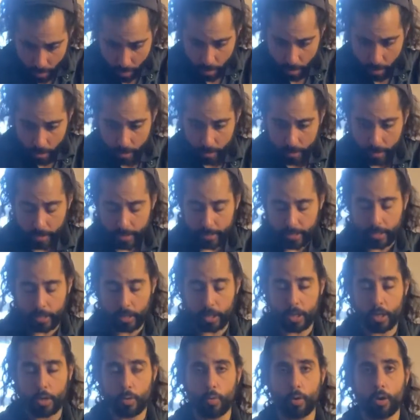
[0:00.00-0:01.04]
And ideally,
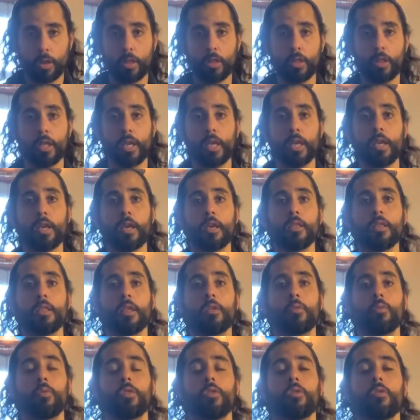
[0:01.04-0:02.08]
you are linking
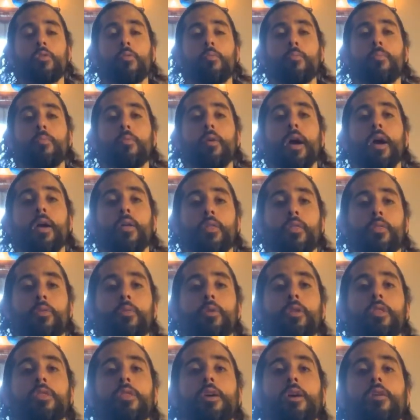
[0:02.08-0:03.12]
this with your breath
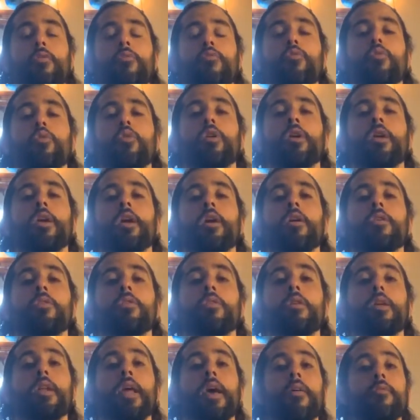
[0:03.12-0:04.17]
with that 4 count. So
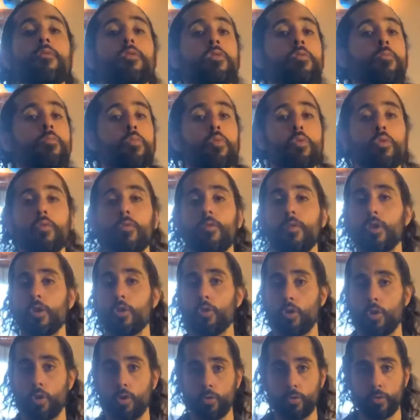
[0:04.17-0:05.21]
I'm going to have you move at
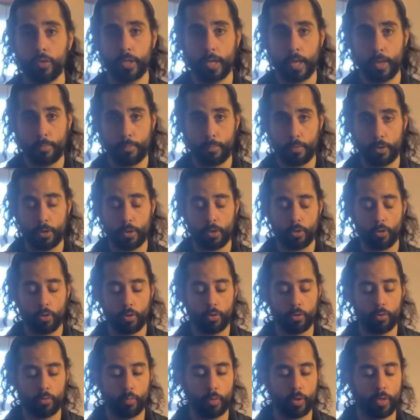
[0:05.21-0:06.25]
your own tempo, your
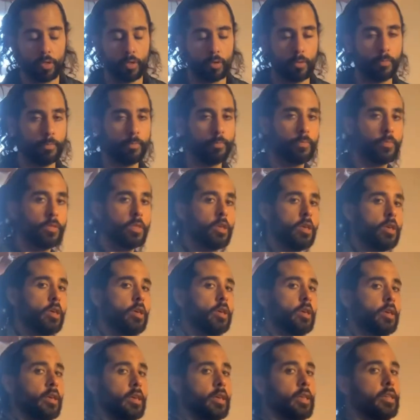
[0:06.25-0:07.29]
own rhythm,
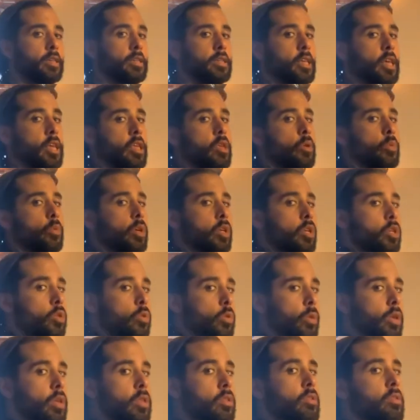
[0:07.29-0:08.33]
continuing to
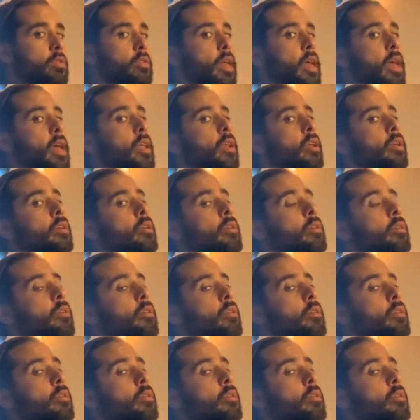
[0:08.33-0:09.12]
extend